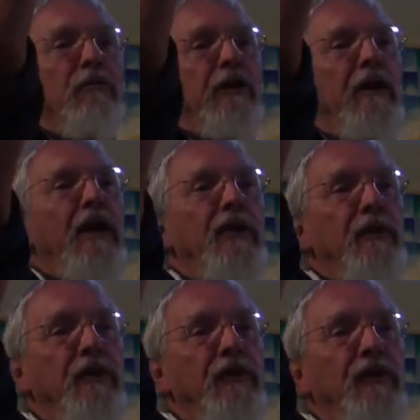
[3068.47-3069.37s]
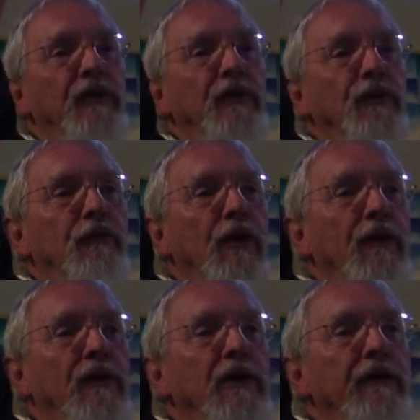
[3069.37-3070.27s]
to bring that into existence
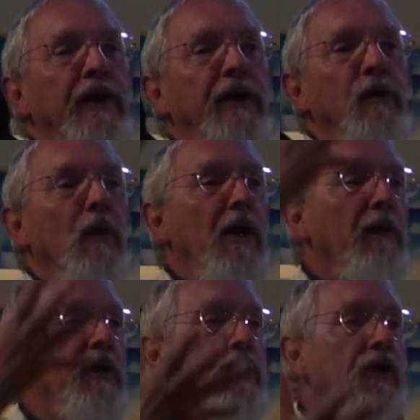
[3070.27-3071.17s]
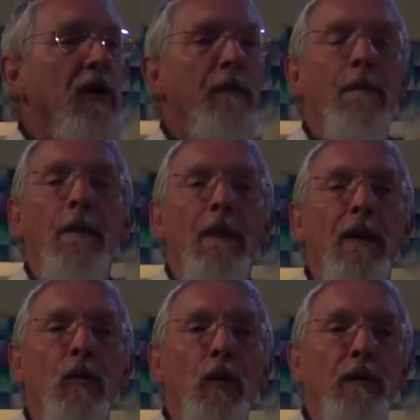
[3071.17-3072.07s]
rather than living in the way which
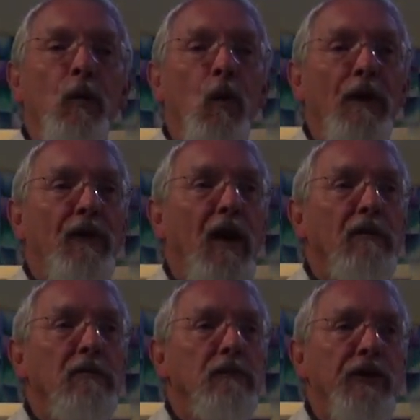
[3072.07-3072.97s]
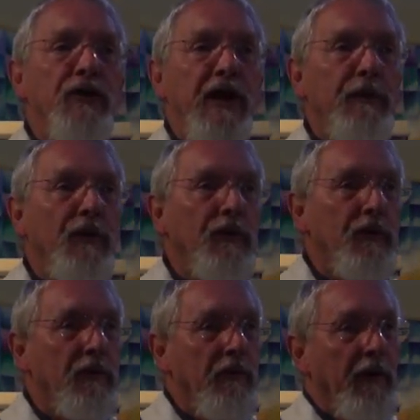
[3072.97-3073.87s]
we've always done, which keeps
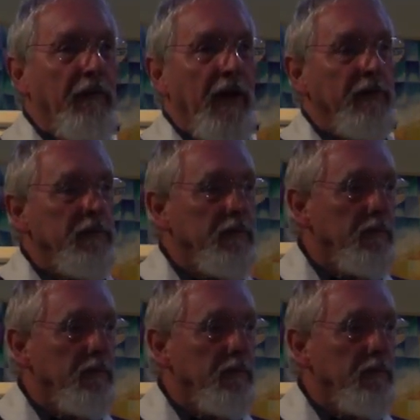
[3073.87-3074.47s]
us going round